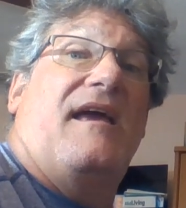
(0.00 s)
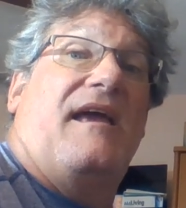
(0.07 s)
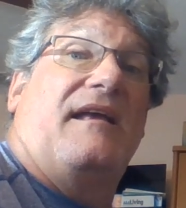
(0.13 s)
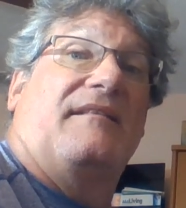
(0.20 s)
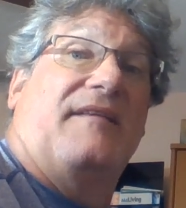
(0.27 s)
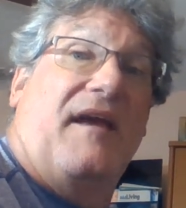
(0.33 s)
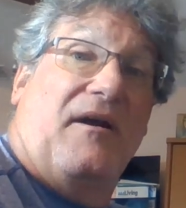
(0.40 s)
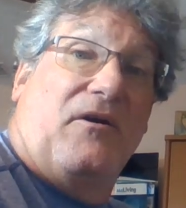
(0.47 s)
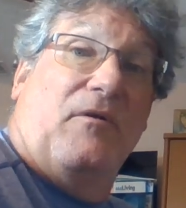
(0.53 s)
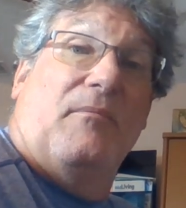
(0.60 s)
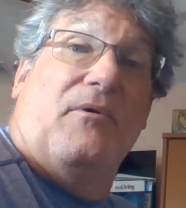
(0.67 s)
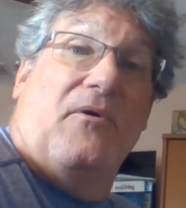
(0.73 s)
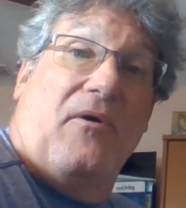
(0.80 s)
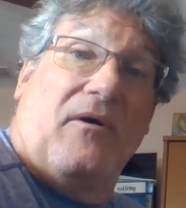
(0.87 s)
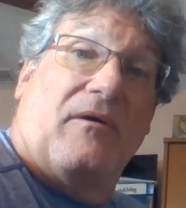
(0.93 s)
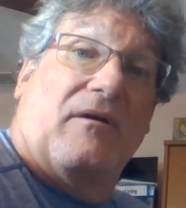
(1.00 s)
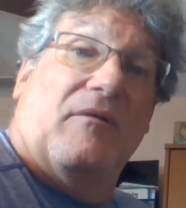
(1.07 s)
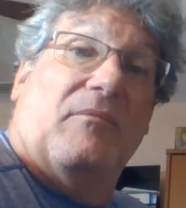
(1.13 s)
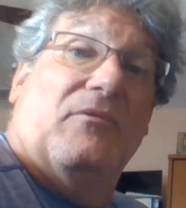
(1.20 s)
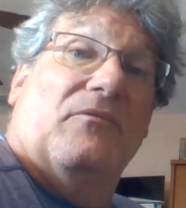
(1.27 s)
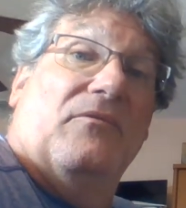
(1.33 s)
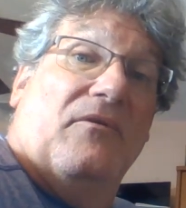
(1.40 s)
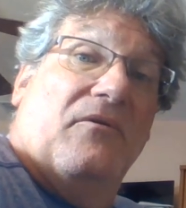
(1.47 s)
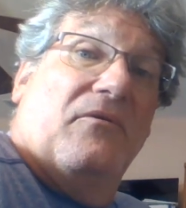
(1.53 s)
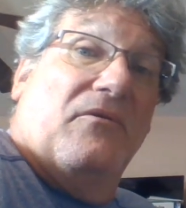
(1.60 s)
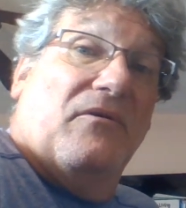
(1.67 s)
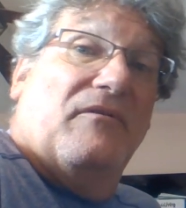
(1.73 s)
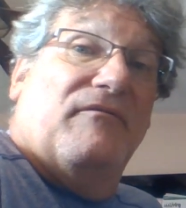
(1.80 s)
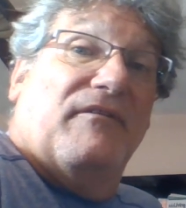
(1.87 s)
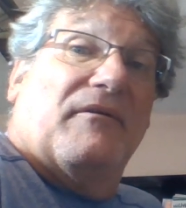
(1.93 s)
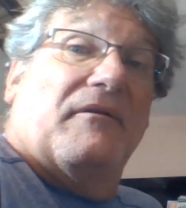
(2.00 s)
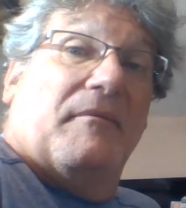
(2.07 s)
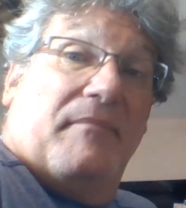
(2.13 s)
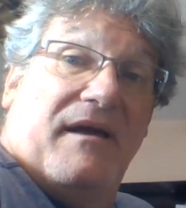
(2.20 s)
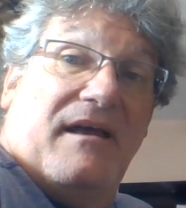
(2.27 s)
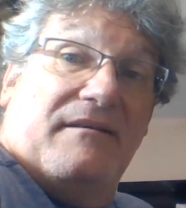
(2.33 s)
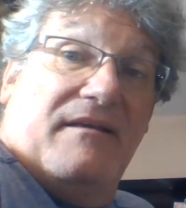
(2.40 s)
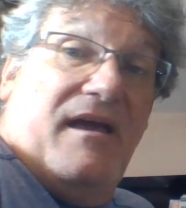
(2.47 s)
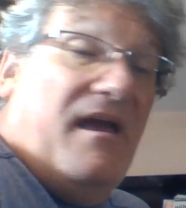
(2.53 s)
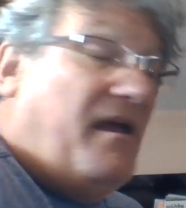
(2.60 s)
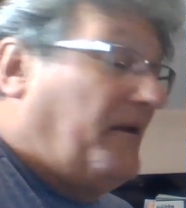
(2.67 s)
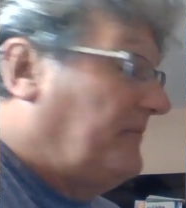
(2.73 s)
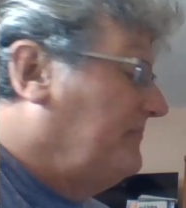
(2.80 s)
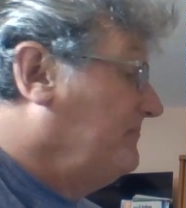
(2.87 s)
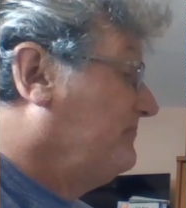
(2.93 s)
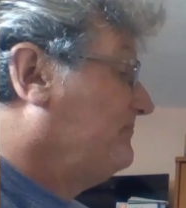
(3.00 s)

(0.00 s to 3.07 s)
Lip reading: a terrible, horrible, no good, very bad day.